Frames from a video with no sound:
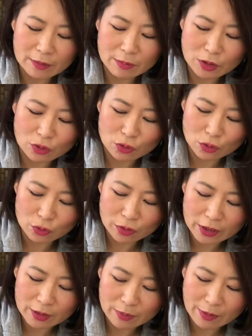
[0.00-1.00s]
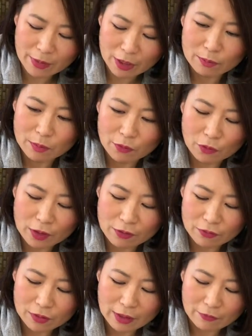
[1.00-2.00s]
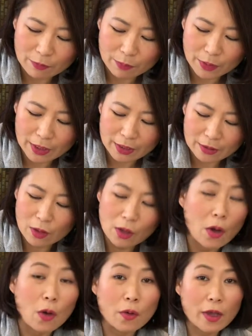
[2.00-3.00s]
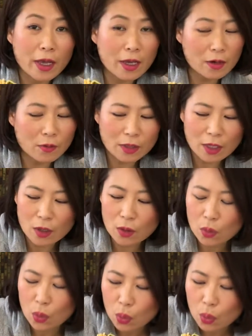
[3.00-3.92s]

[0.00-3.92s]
I'm like drooling in my mouth before I even have a bite. Okay, here we go.